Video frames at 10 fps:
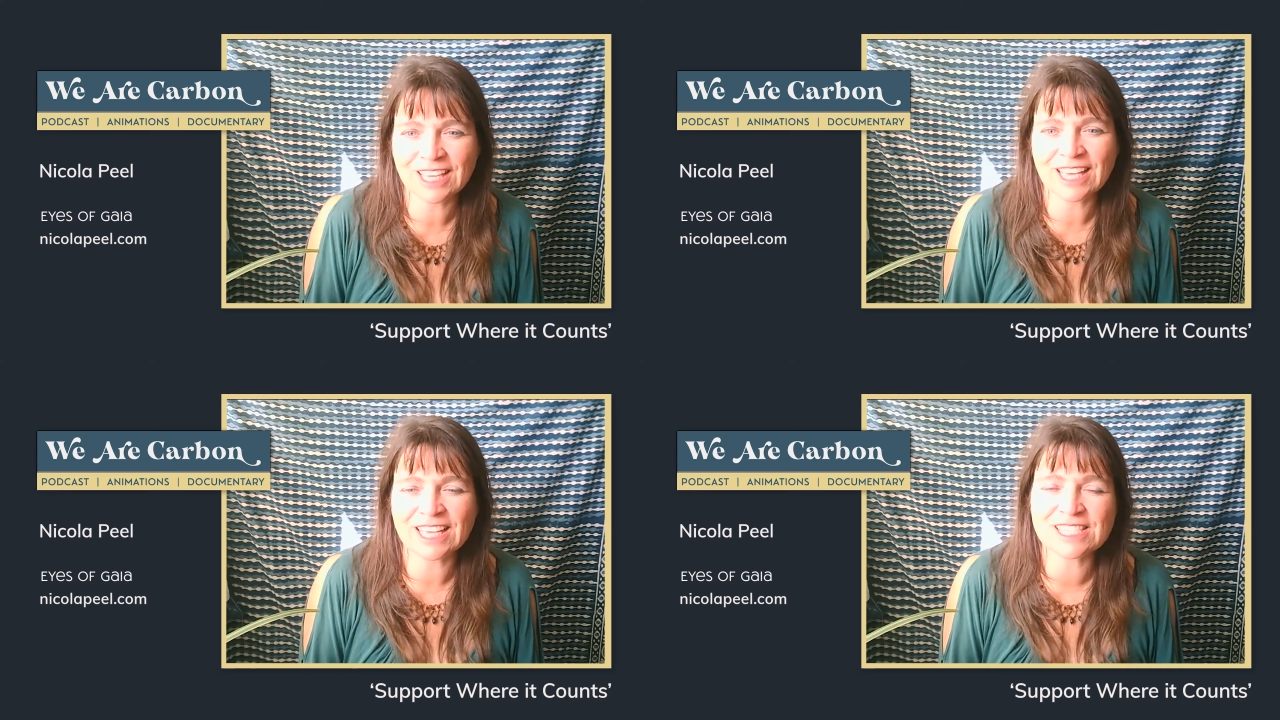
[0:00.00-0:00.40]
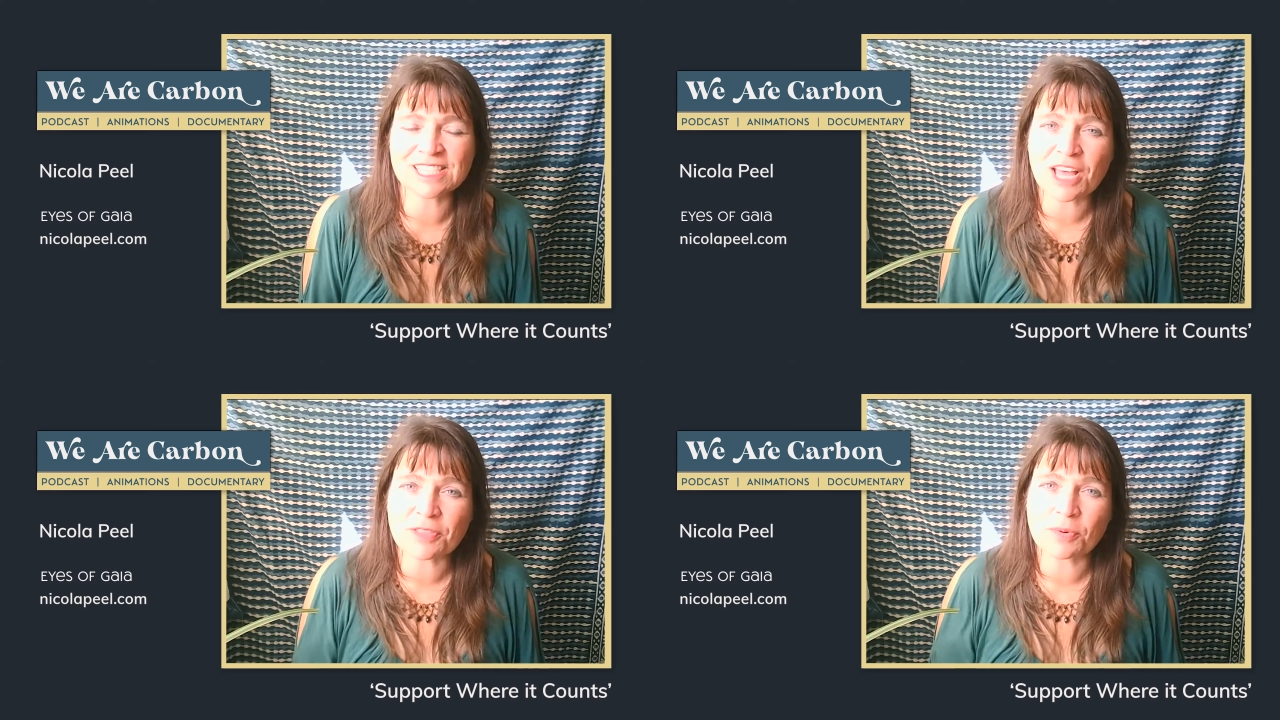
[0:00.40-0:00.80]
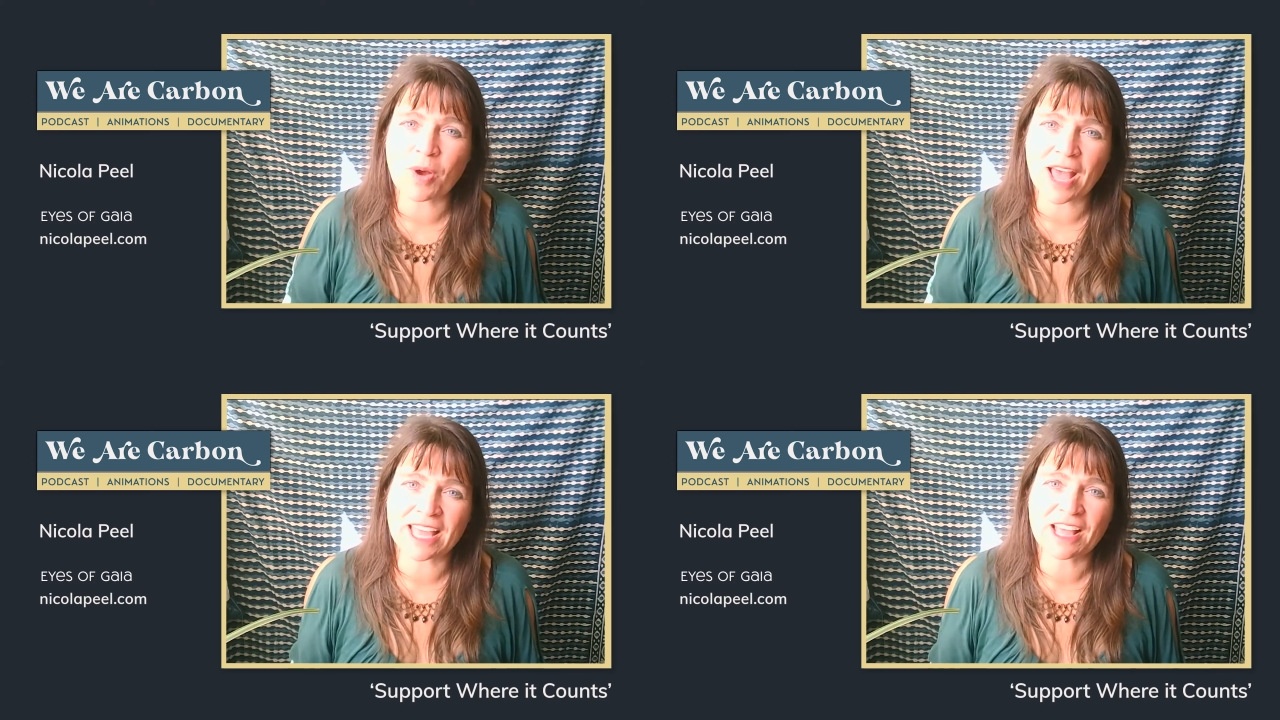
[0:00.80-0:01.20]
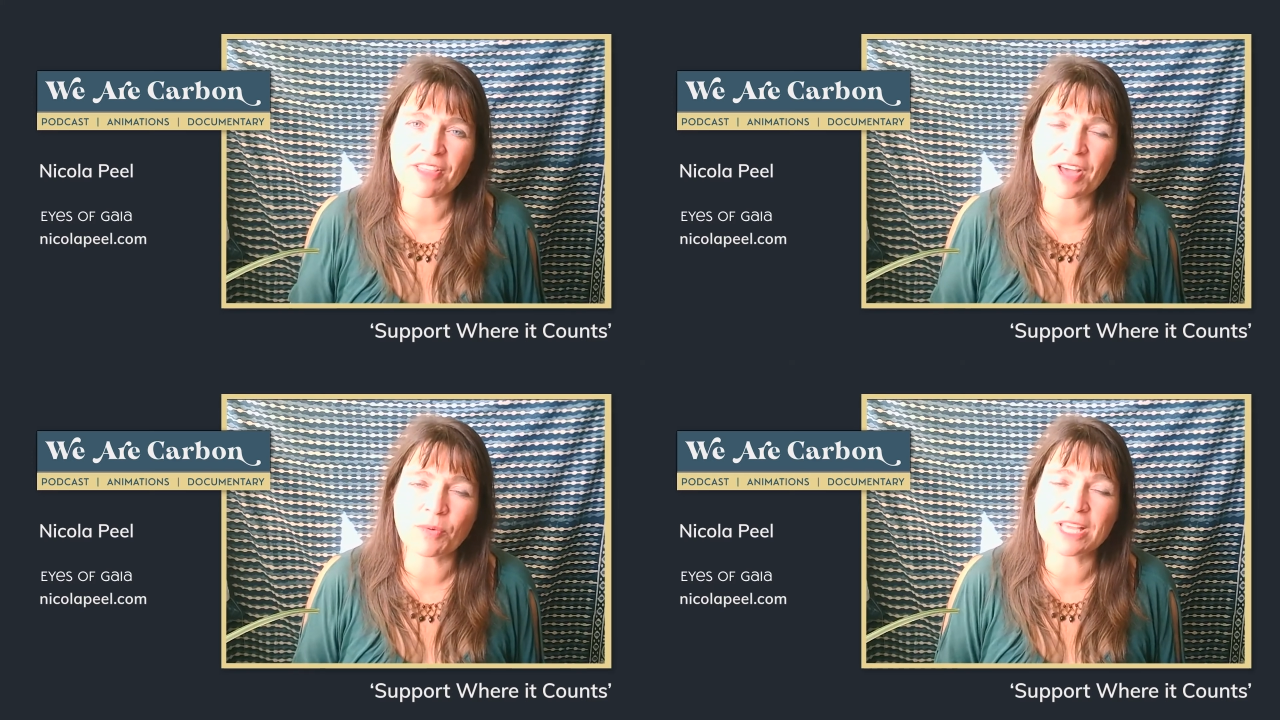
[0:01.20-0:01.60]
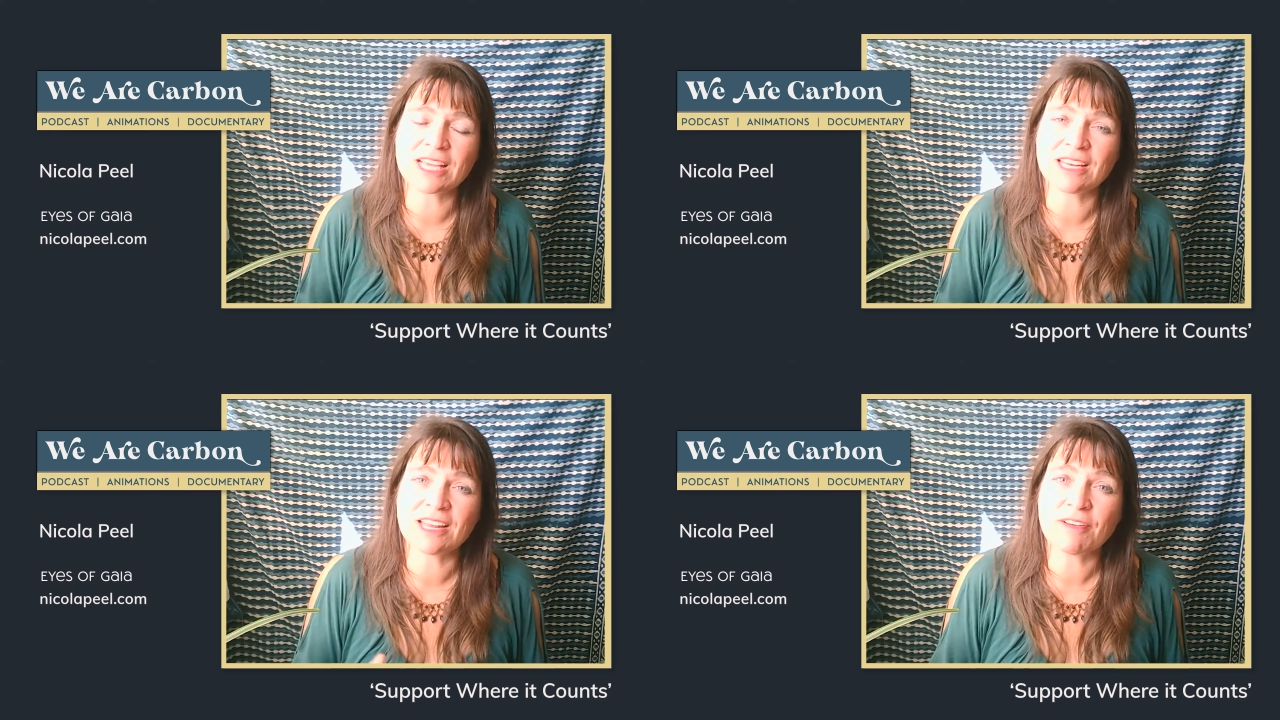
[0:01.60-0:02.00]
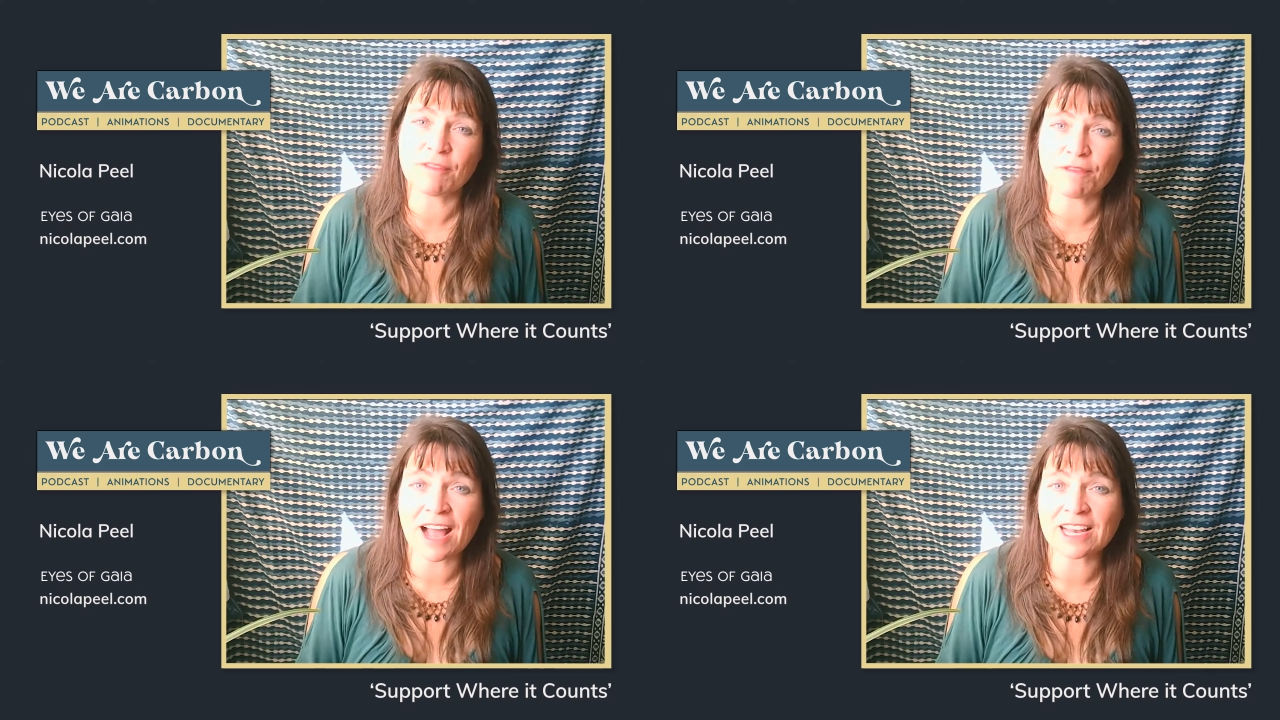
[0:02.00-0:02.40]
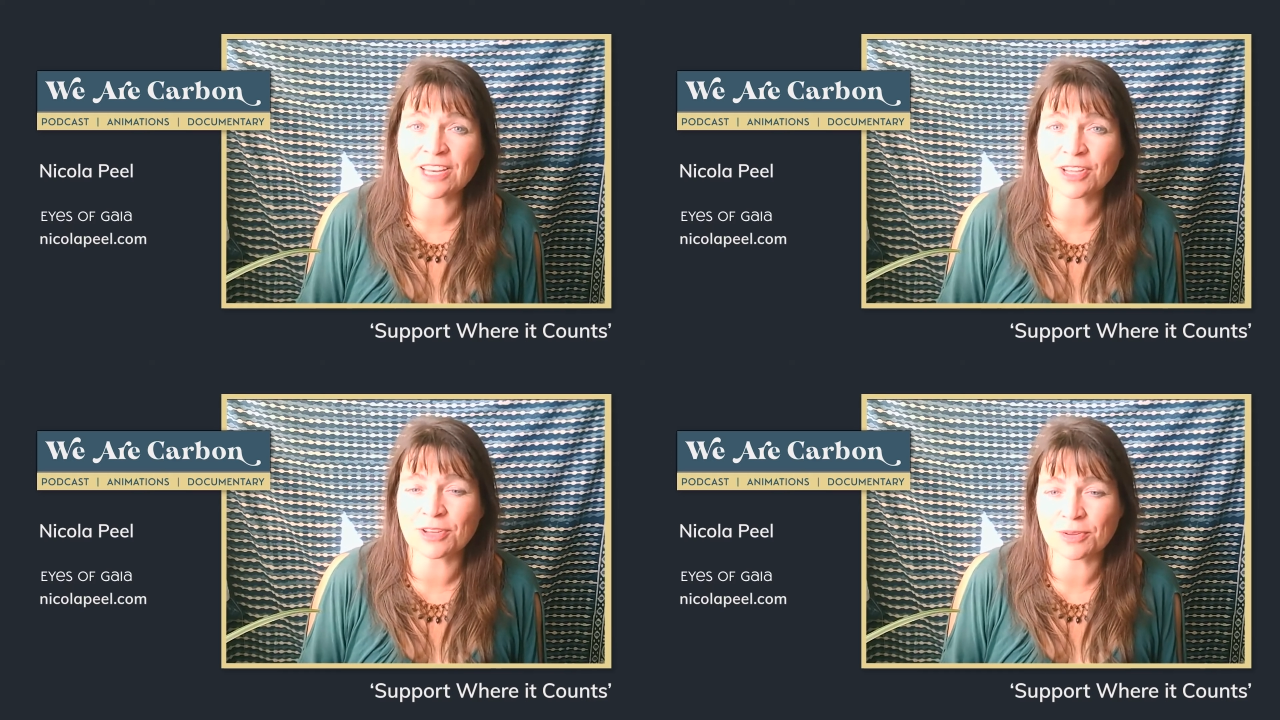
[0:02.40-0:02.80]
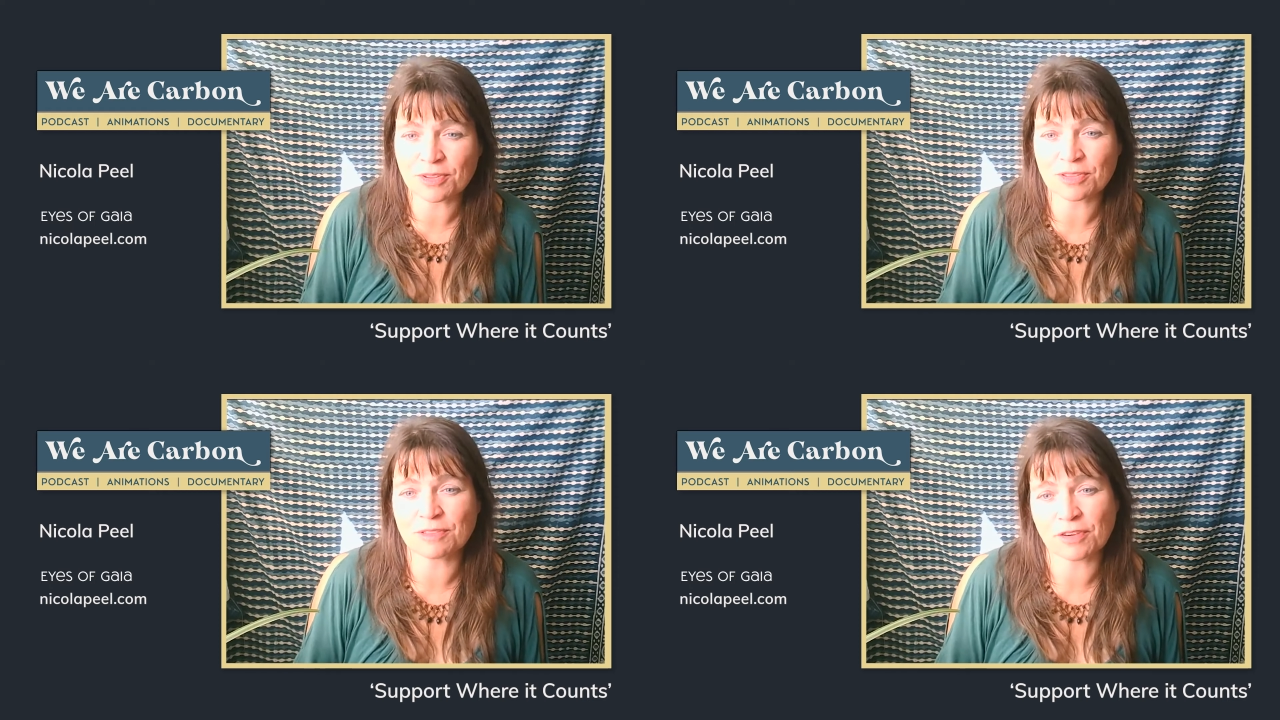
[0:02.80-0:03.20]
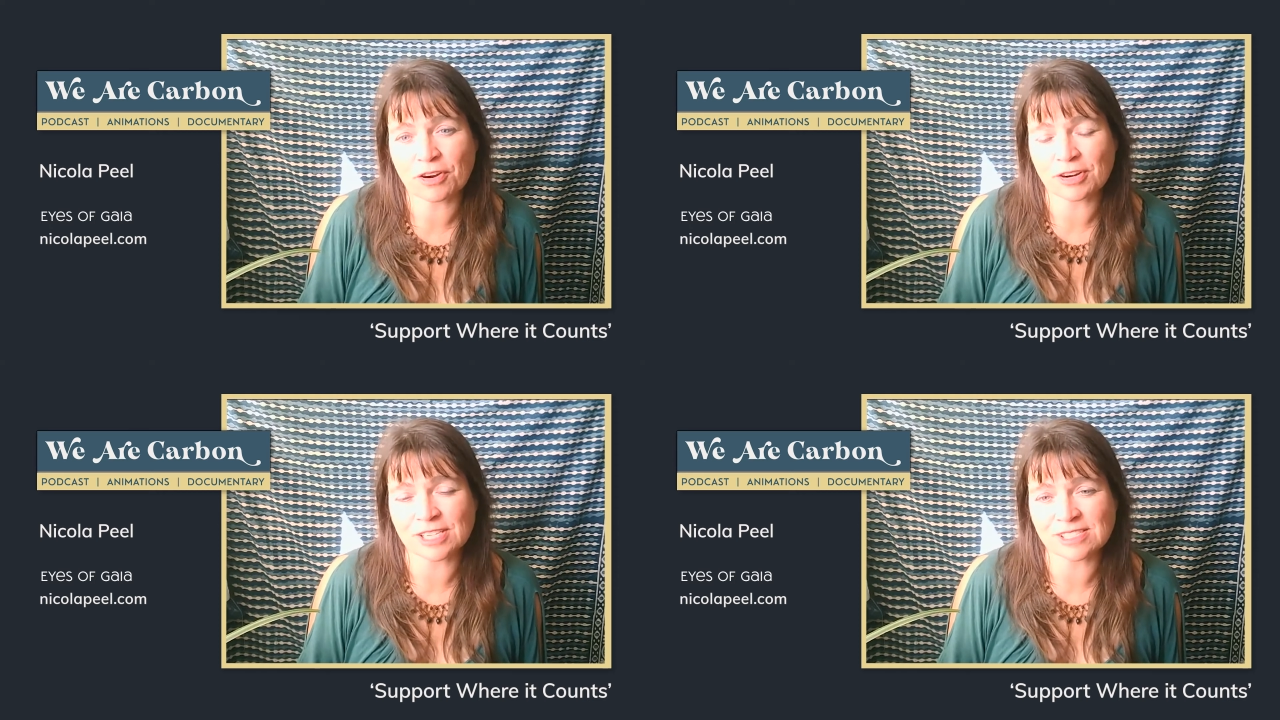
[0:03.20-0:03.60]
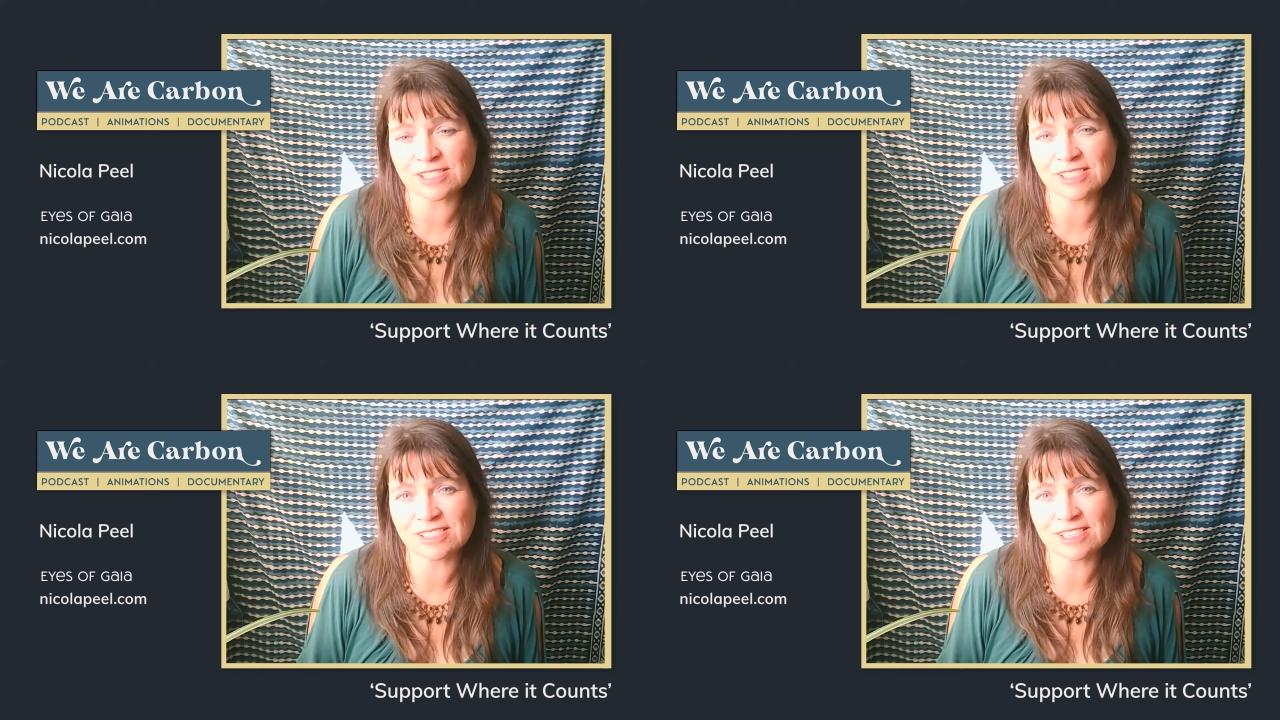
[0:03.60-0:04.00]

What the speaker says: it's another way that we can value the forest.